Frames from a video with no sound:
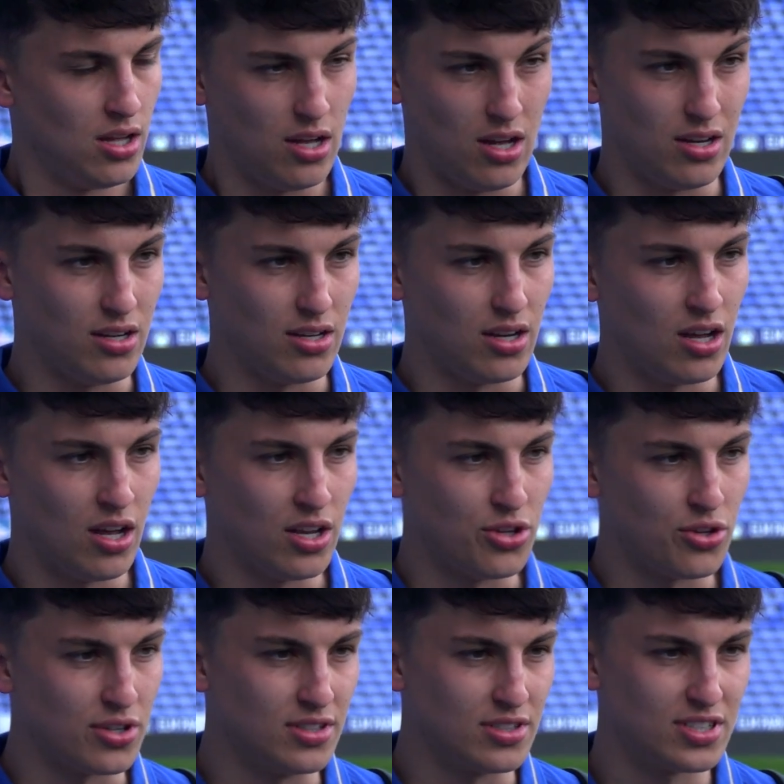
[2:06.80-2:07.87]
And
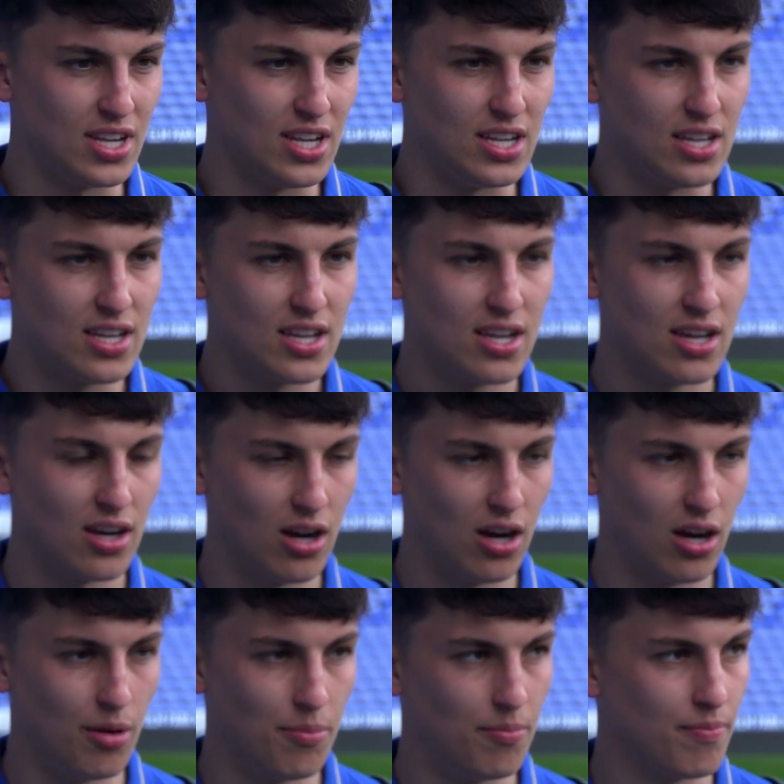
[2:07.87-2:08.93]
you can see,
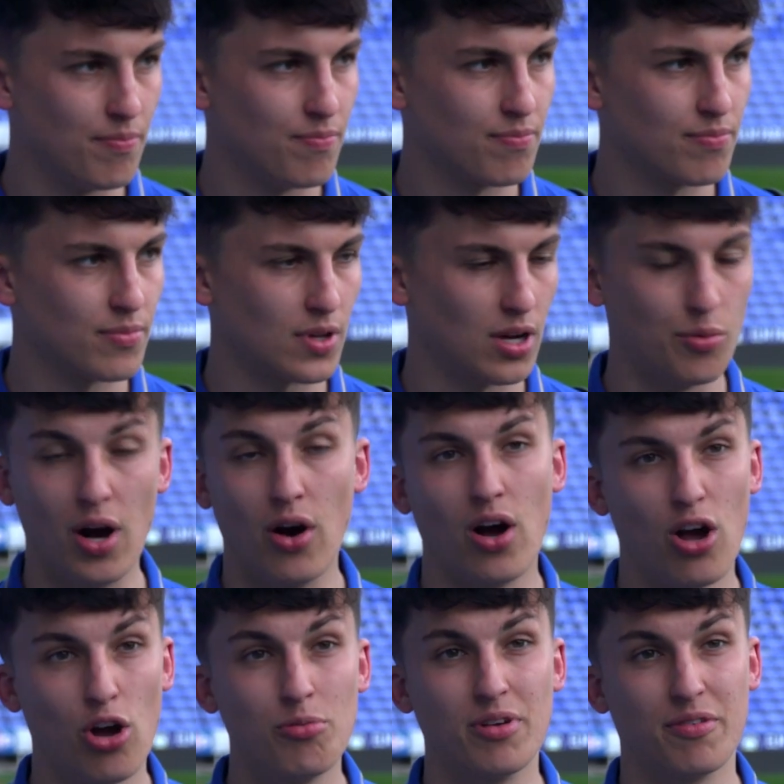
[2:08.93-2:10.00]
I
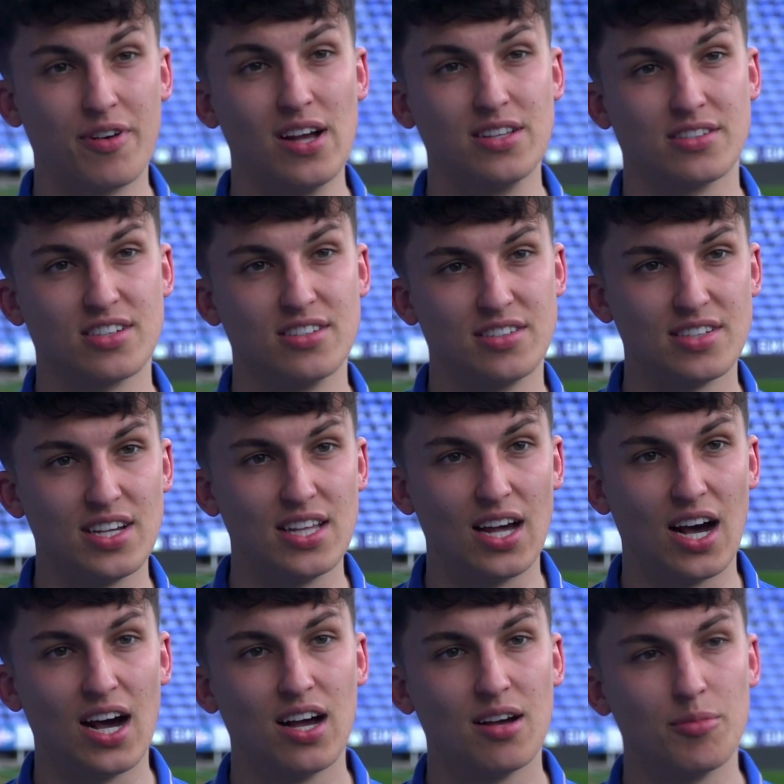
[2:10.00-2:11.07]
hope the fans can see
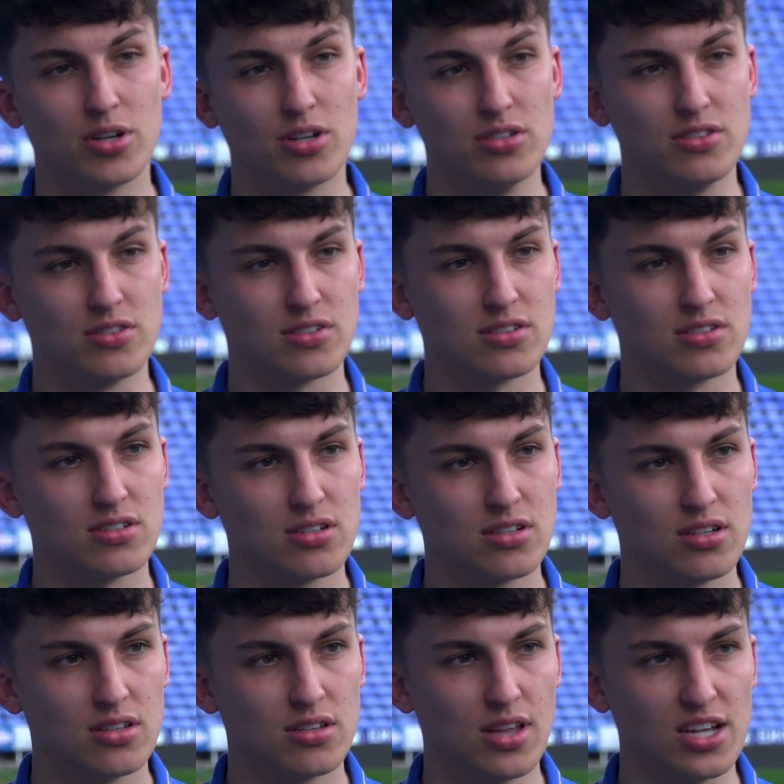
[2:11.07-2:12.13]
that, because
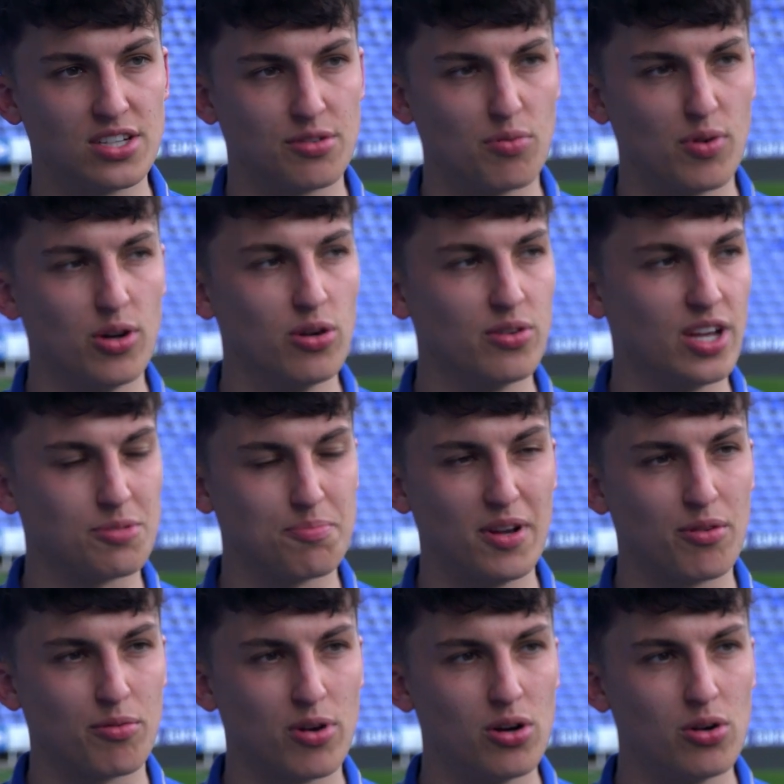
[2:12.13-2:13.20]
there's
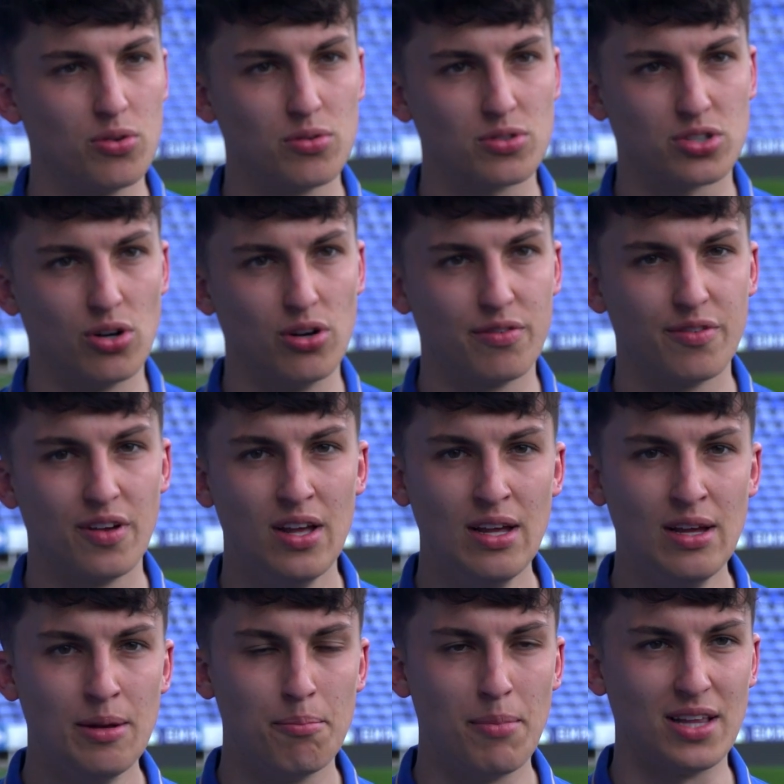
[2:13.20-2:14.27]
been a real sort of
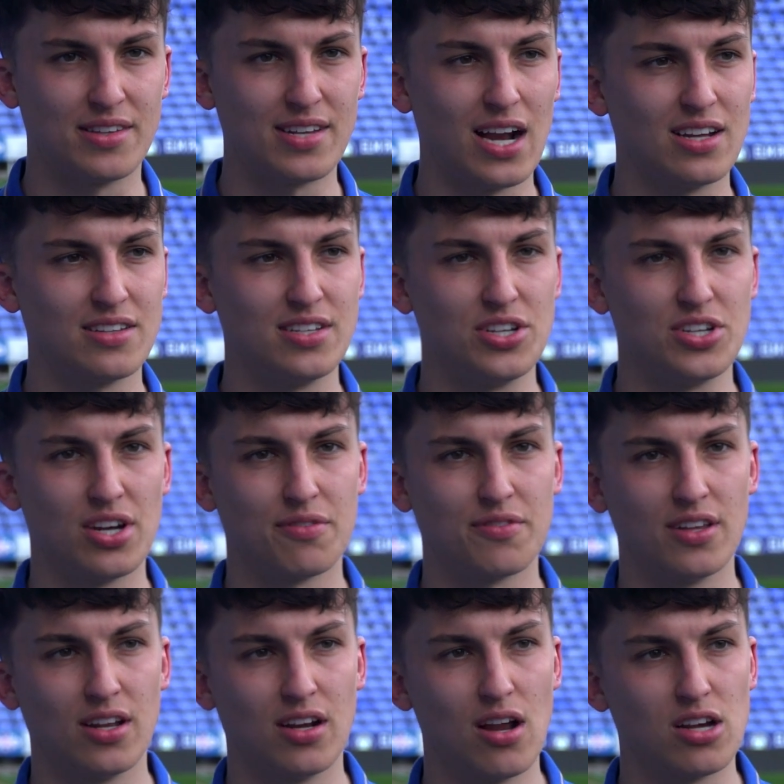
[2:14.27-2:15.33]
mentality shift
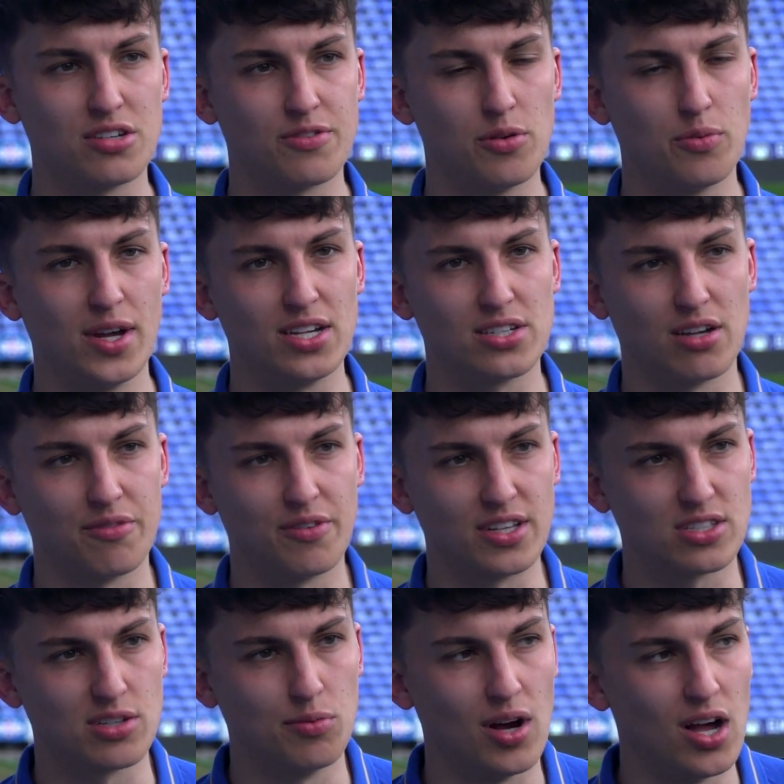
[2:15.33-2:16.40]
in the last few weeks, I
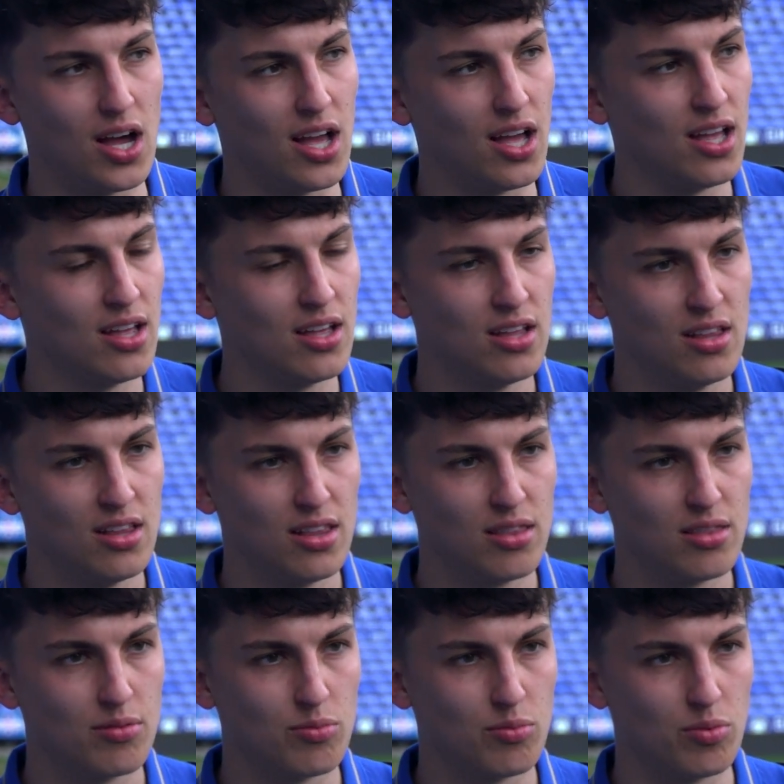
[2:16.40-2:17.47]
think, to where
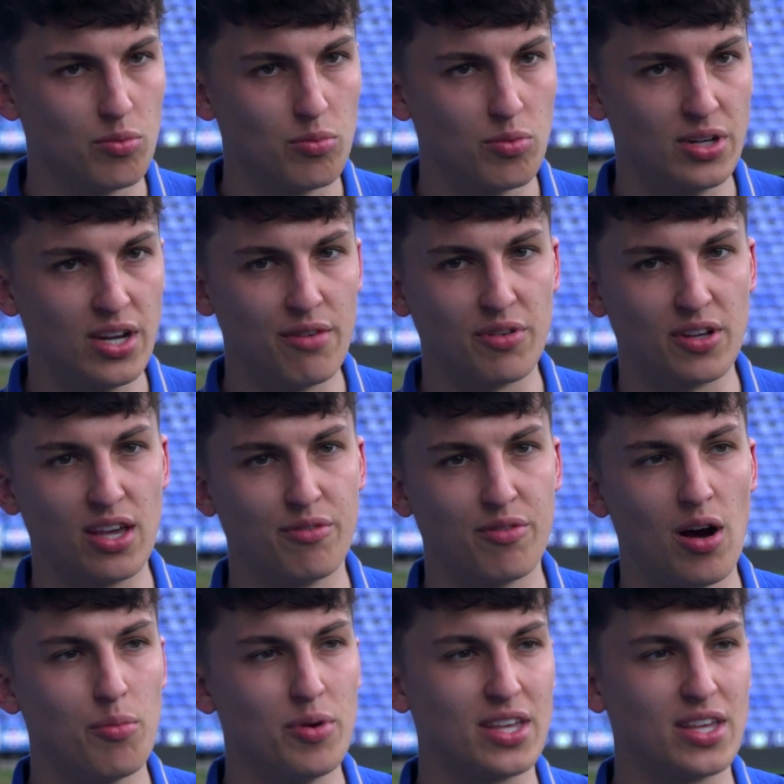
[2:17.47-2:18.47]
we never give up.